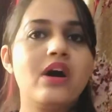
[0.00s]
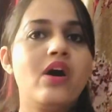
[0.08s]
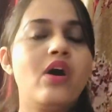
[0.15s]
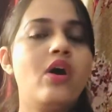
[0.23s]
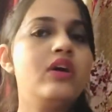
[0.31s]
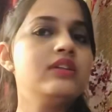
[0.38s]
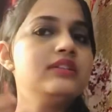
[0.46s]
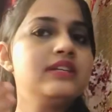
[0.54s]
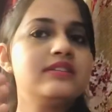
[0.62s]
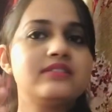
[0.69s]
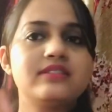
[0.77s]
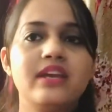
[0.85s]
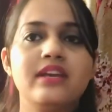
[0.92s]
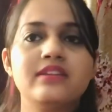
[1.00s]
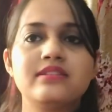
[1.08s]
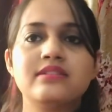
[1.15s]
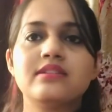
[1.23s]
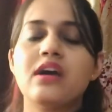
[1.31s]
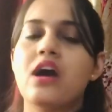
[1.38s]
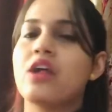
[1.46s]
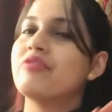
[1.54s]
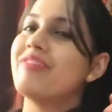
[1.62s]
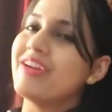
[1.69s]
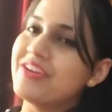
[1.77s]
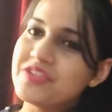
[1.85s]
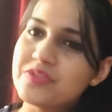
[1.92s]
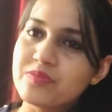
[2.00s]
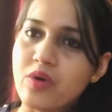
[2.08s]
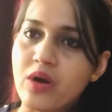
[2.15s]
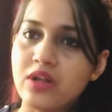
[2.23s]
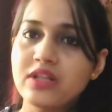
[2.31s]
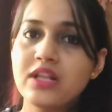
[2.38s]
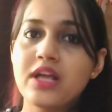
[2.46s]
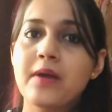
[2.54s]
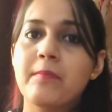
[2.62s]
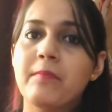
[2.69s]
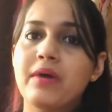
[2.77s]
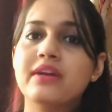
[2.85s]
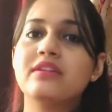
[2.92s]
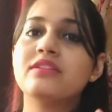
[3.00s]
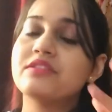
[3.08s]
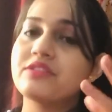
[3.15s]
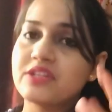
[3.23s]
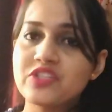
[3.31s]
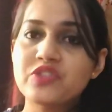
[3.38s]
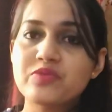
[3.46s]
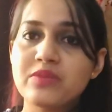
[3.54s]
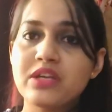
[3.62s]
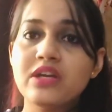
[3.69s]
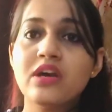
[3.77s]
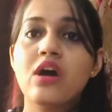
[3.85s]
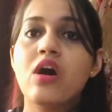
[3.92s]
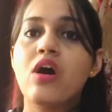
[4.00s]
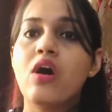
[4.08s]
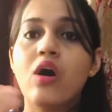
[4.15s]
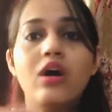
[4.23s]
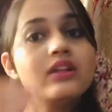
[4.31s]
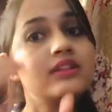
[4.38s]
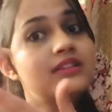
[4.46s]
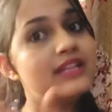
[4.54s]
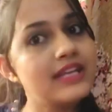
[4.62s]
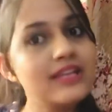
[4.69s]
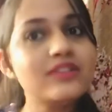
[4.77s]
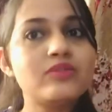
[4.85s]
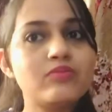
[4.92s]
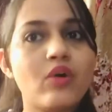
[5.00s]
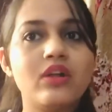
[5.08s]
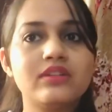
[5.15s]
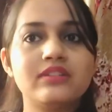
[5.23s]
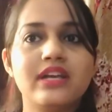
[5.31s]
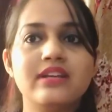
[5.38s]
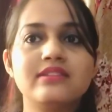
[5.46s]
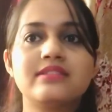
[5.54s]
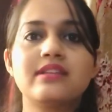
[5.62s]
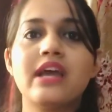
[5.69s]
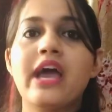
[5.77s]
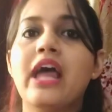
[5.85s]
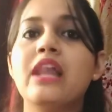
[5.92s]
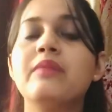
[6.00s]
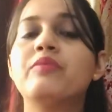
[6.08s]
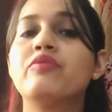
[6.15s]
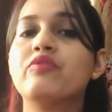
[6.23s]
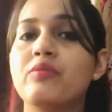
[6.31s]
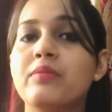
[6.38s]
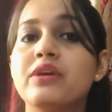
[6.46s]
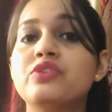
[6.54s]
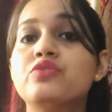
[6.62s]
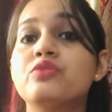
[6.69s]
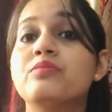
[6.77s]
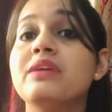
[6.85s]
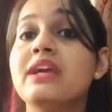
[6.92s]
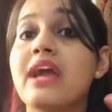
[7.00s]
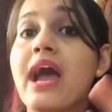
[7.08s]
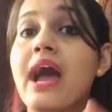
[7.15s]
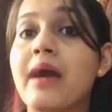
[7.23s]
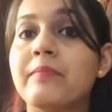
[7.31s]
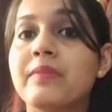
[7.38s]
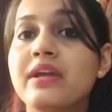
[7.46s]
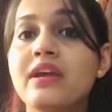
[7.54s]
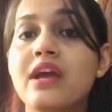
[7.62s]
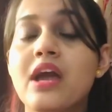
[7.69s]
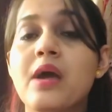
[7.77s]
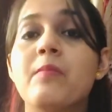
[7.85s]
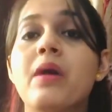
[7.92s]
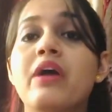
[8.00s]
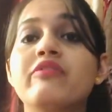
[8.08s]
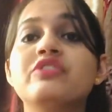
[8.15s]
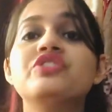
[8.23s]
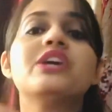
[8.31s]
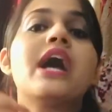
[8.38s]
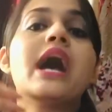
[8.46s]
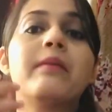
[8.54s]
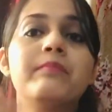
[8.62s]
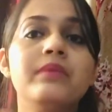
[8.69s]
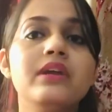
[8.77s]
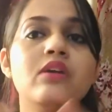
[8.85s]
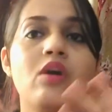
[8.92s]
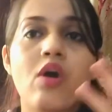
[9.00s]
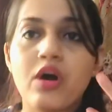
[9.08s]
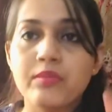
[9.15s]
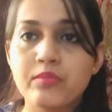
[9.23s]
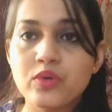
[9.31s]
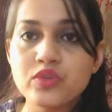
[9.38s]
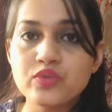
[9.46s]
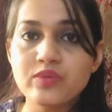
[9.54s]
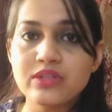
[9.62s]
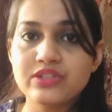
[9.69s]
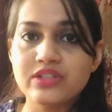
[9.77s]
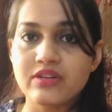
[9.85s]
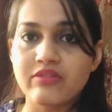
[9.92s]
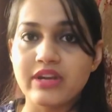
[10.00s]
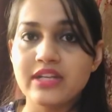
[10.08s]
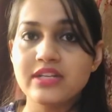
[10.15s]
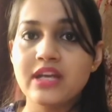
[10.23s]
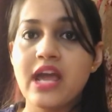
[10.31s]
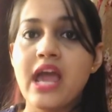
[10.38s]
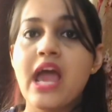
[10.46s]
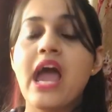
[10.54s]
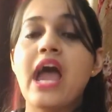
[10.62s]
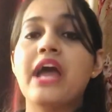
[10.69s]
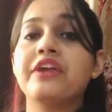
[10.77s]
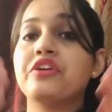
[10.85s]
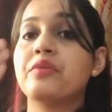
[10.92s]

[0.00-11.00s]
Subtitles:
all these things are very small, but trust me, all these small things help women to be happy, by which happy hormones will generate and your